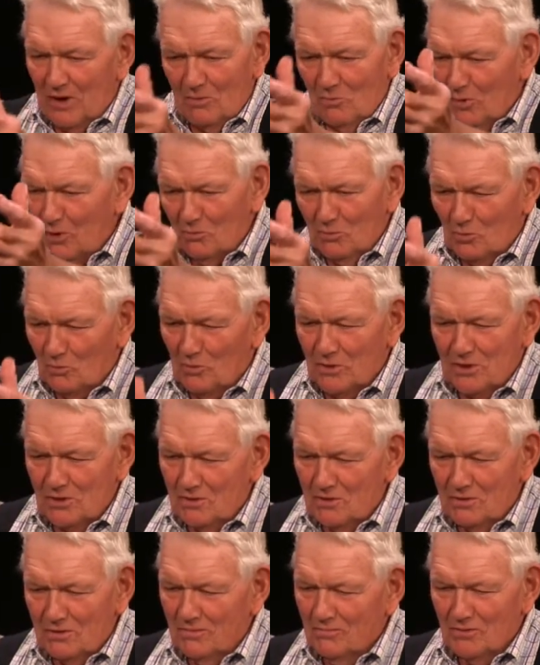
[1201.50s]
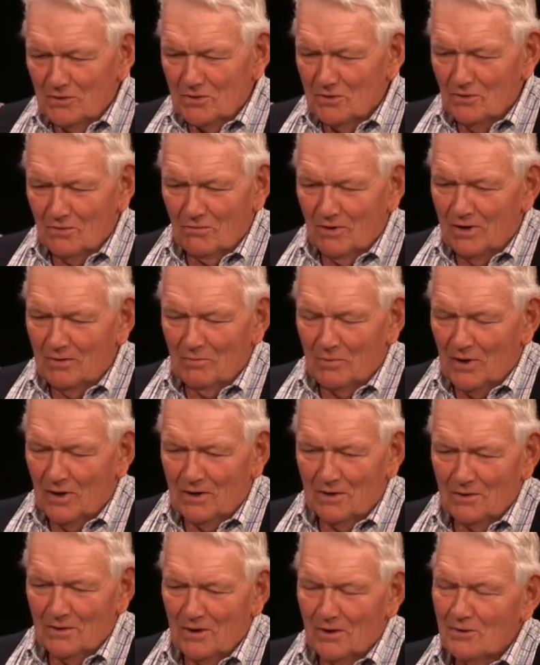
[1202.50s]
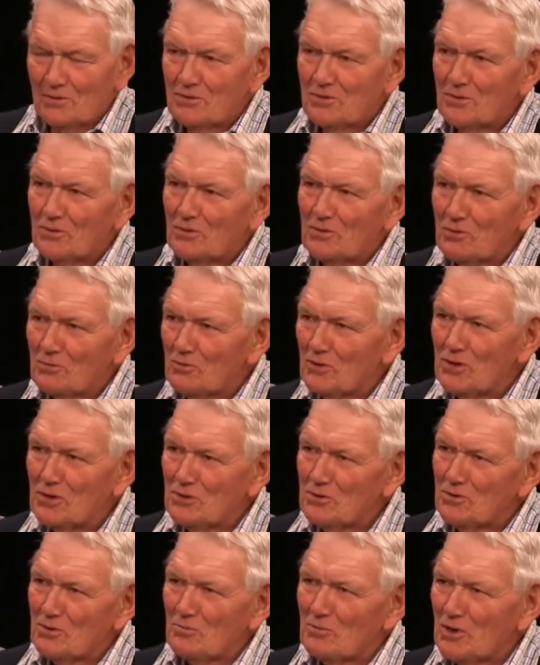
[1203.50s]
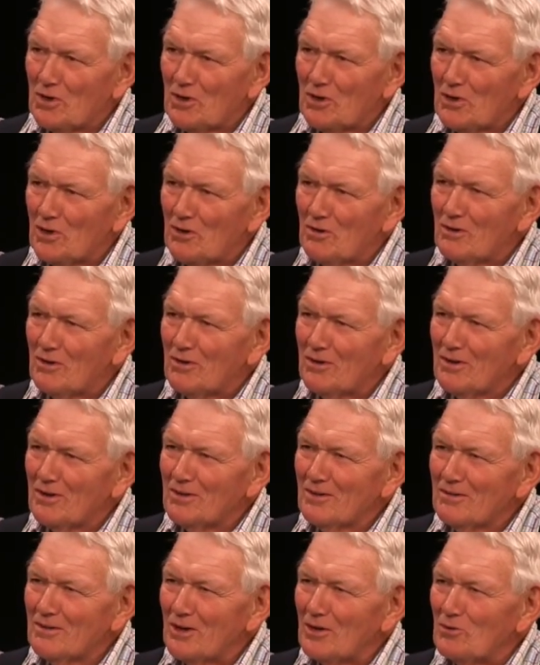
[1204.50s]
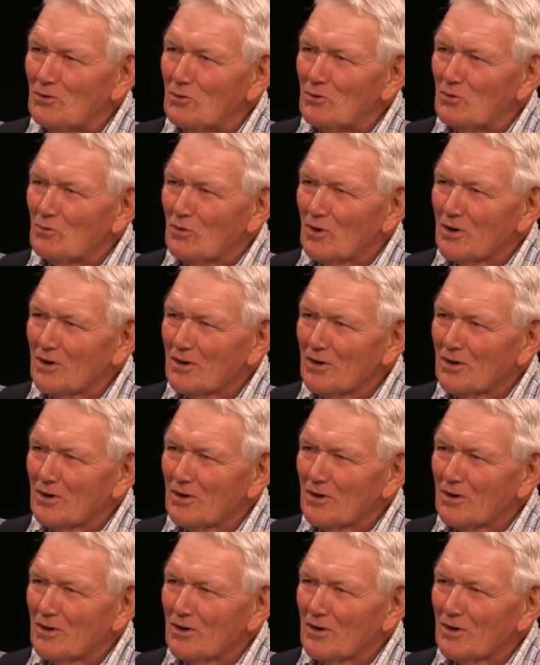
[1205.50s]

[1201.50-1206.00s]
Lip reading: bumblebees, which are great pollinators, and you release them in there, and they do the work.